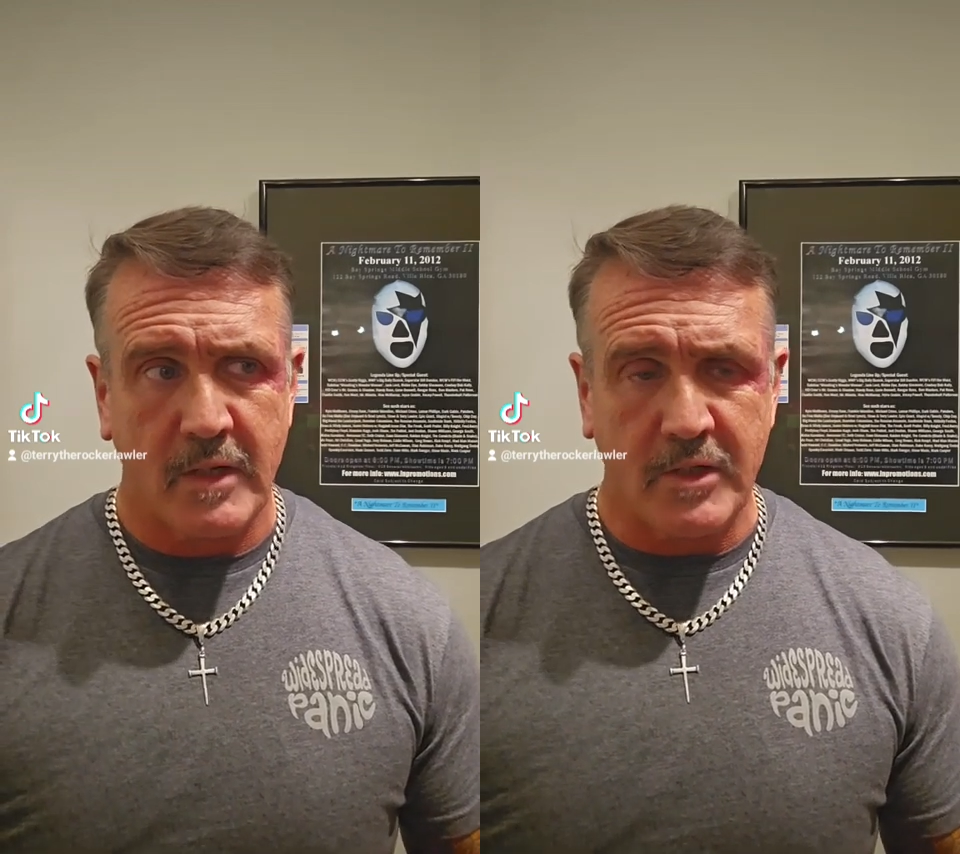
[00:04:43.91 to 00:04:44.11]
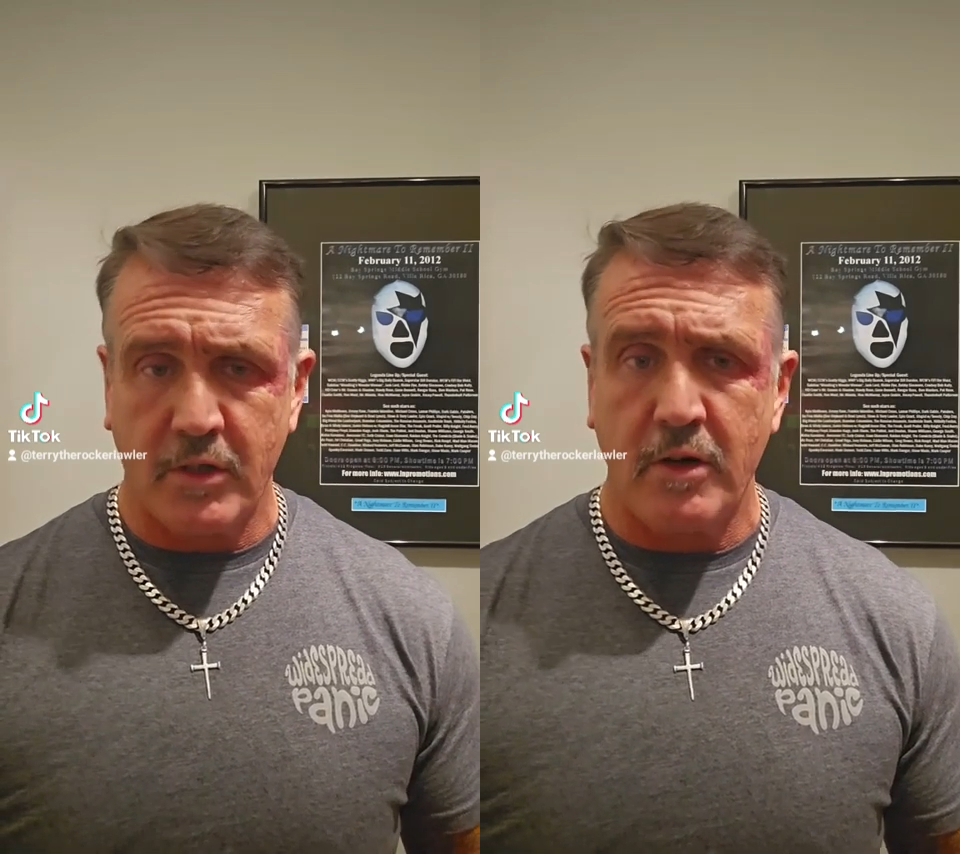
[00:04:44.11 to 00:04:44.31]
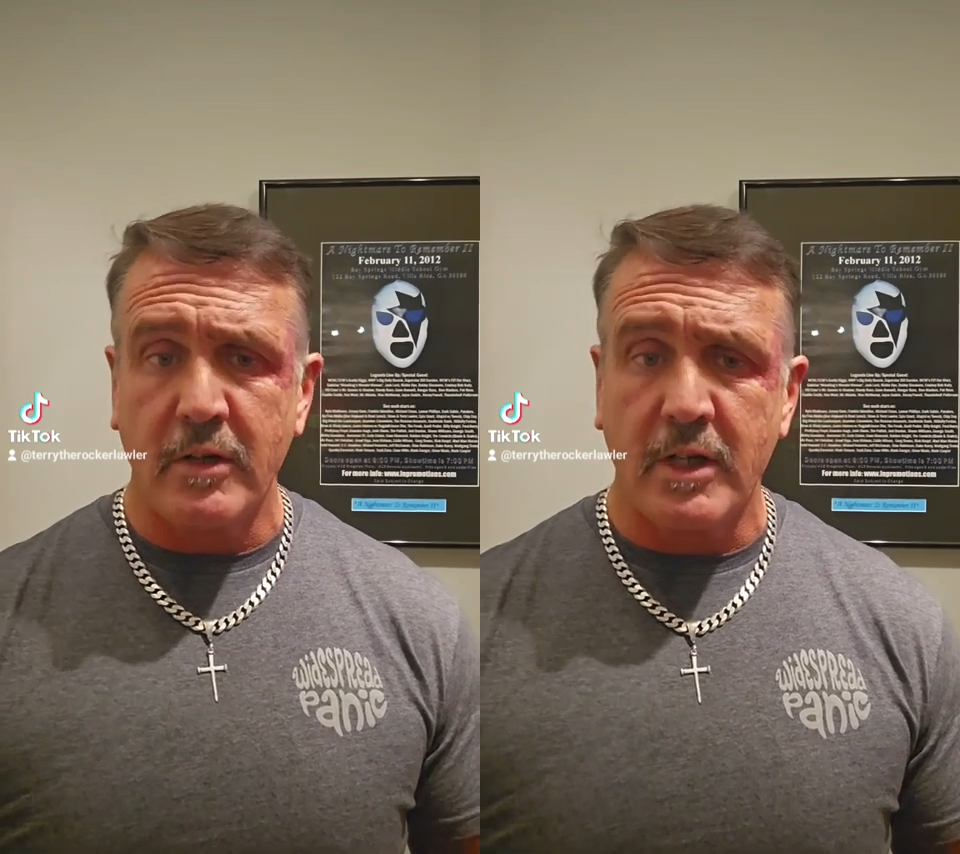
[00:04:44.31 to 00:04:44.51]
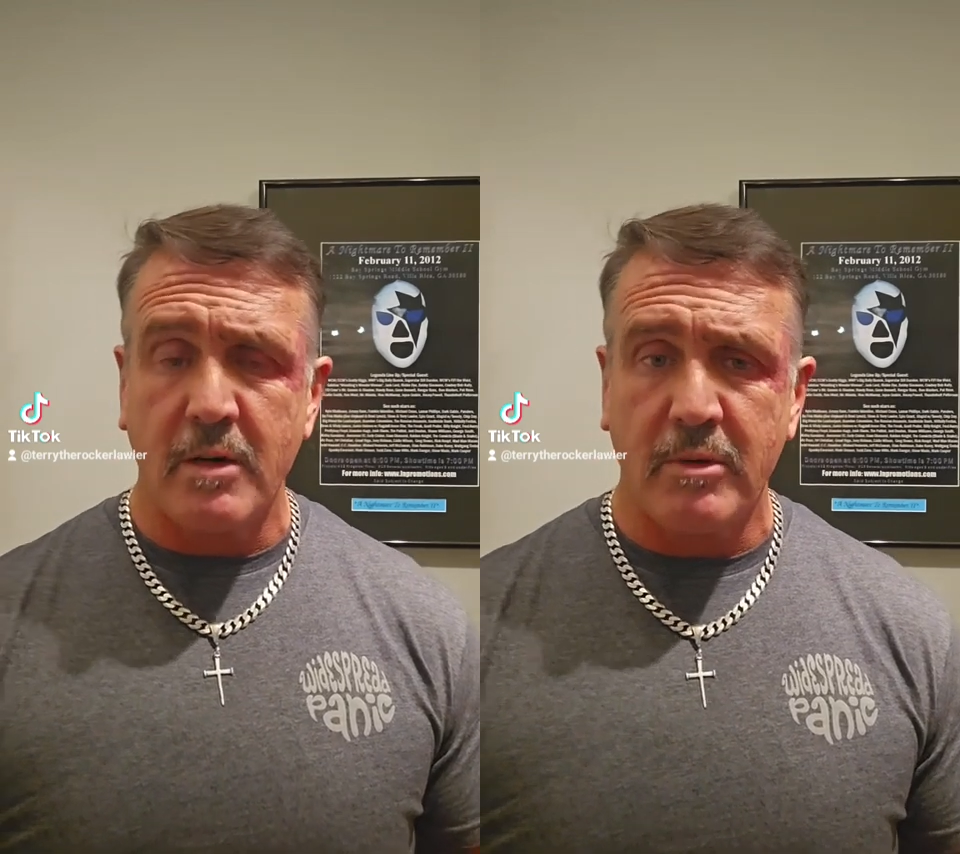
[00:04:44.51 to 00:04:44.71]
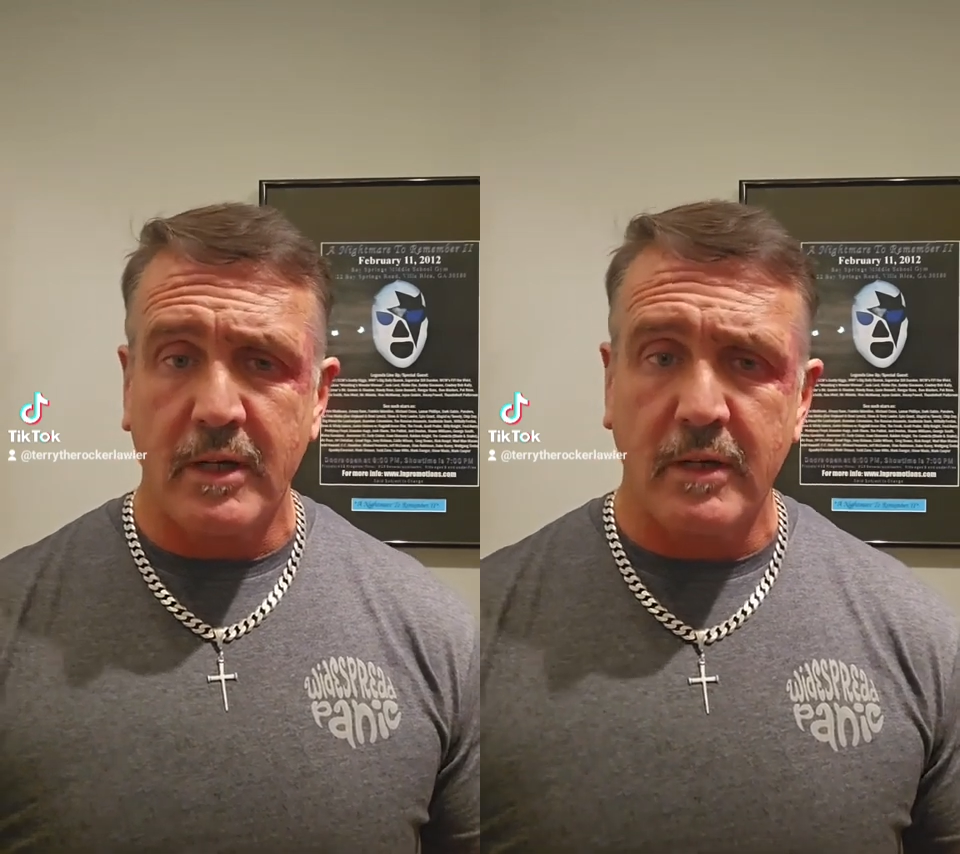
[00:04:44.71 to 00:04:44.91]
security
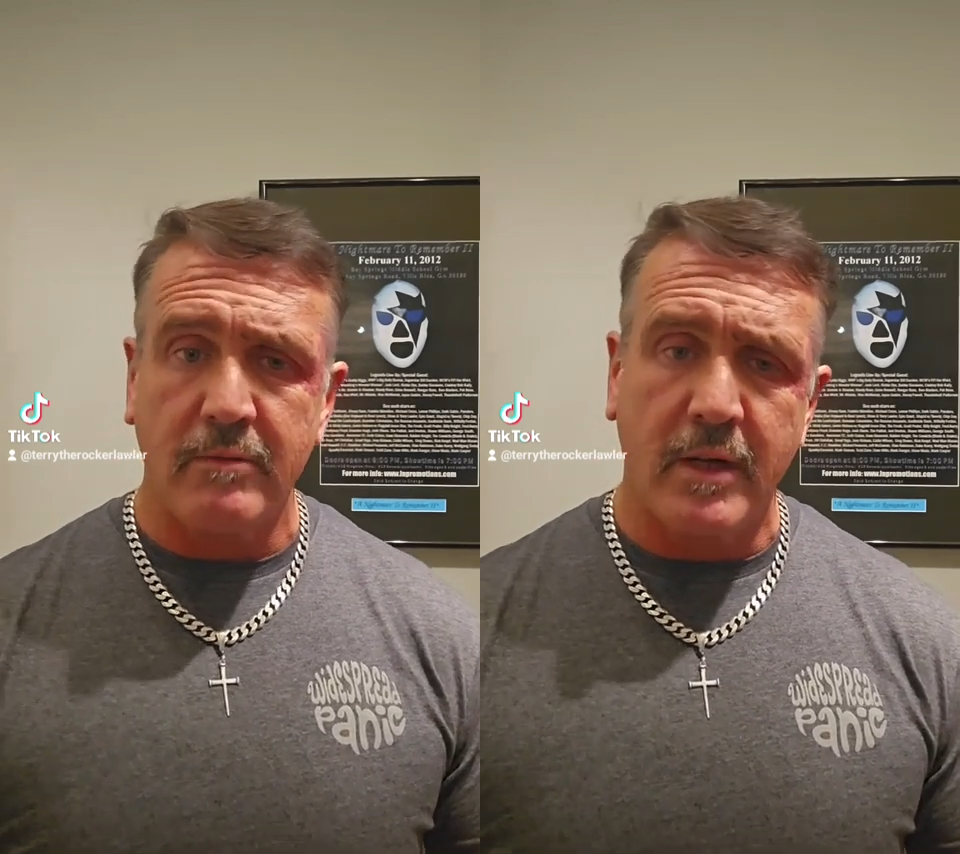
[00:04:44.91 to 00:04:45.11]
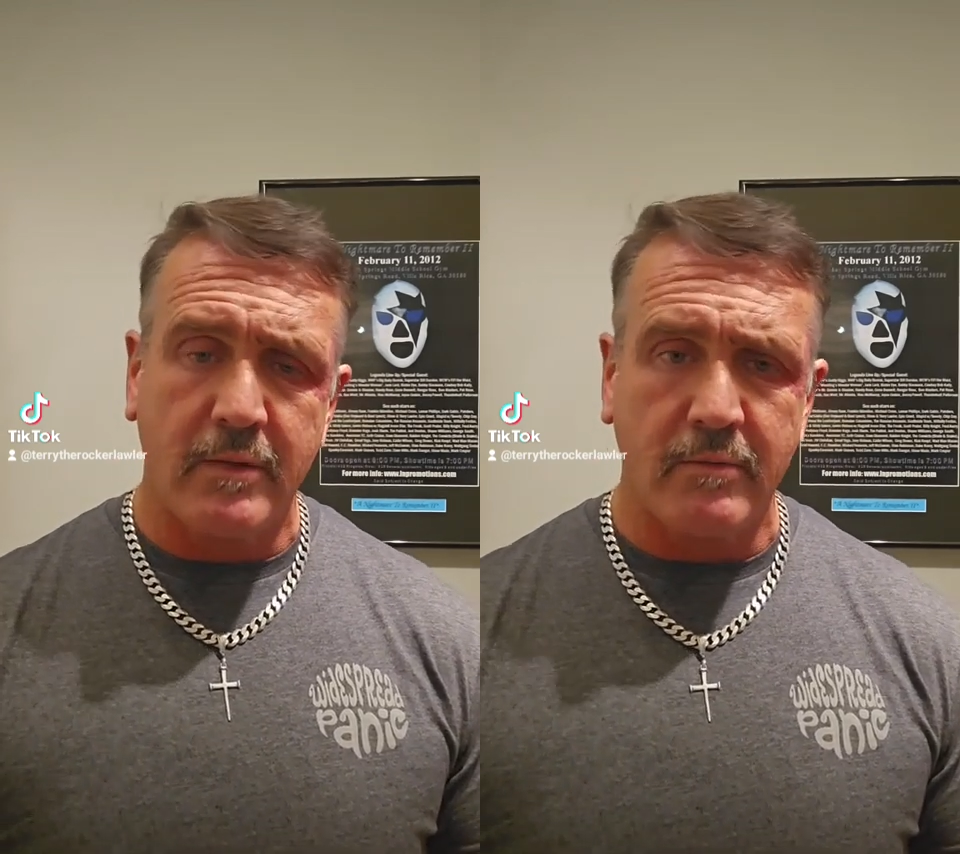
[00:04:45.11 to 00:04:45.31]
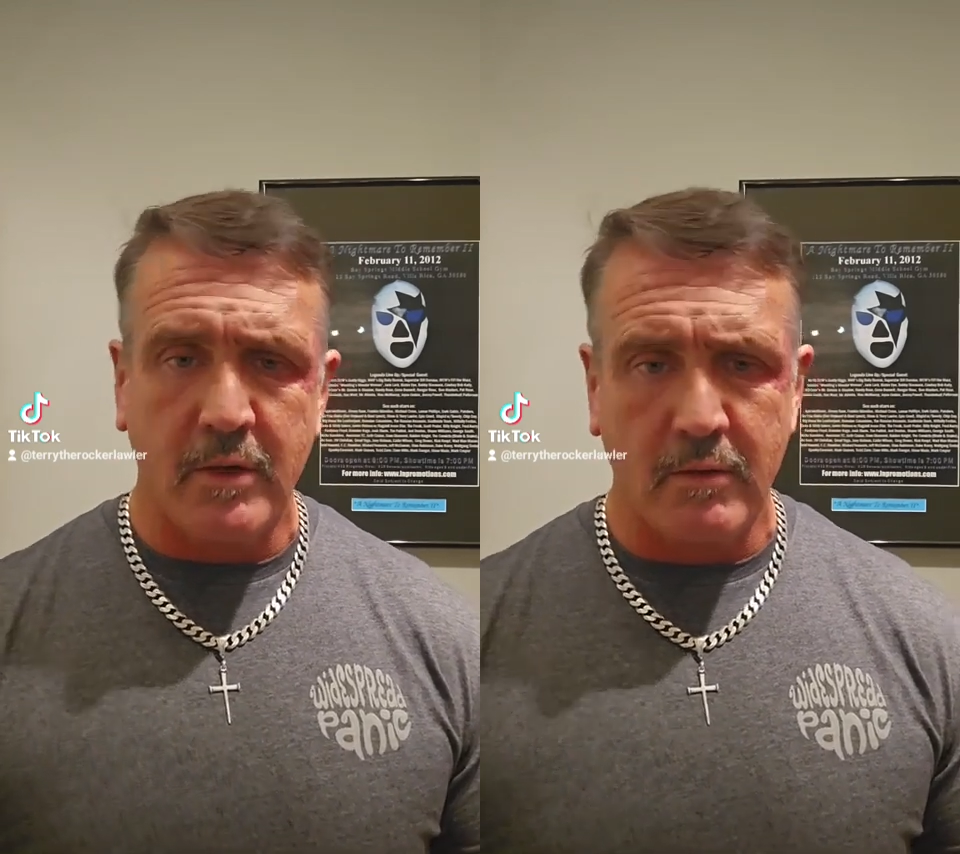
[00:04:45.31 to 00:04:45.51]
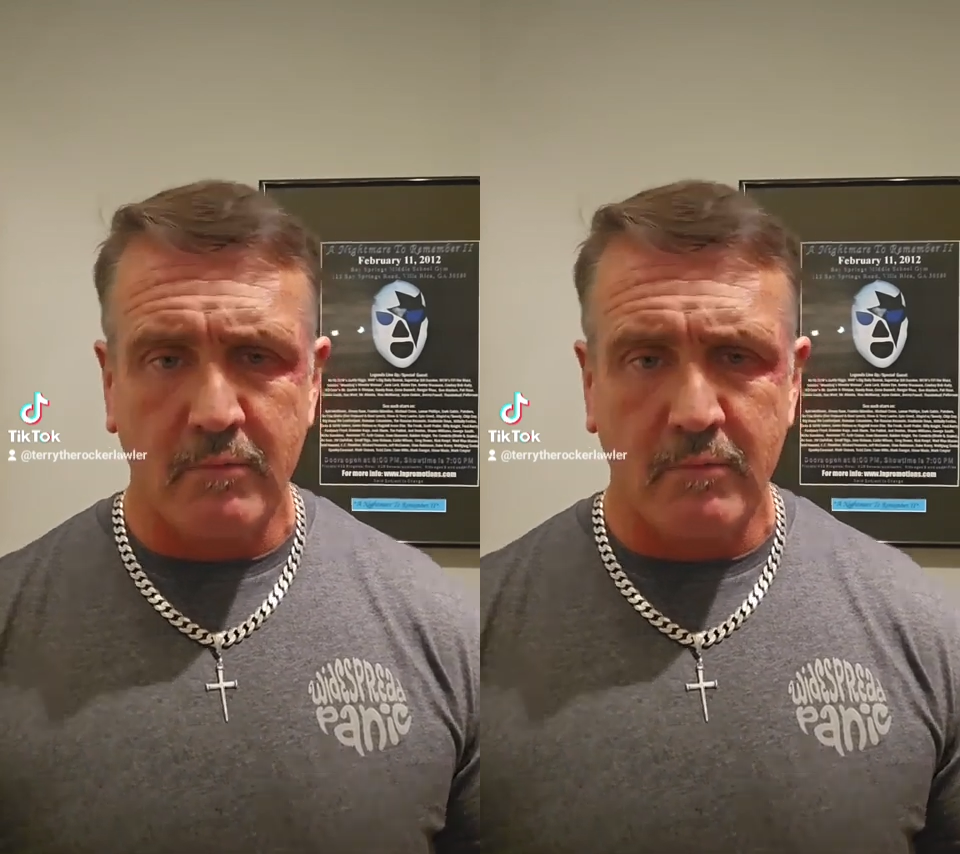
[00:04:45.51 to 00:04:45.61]
company and